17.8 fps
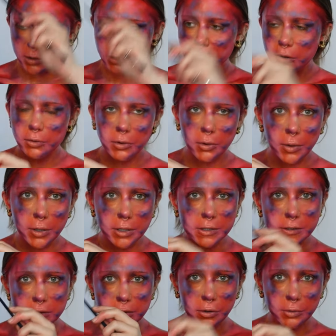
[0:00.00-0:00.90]
no
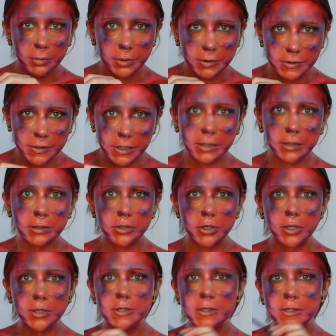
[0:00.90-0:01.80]
noise, no music,
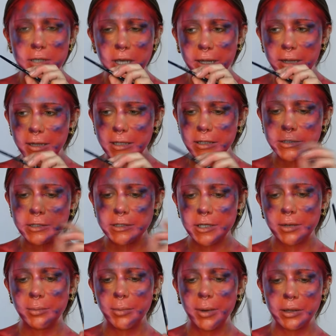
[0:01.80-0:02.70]
just silence
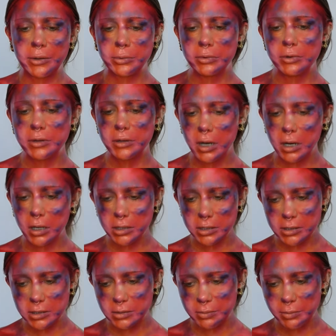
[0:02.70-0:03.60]
and my own
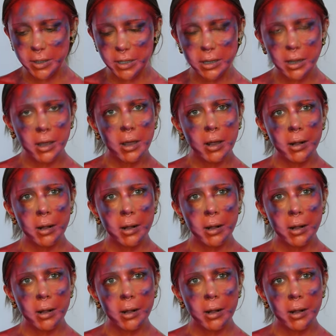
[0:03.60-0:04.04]
thoughts. But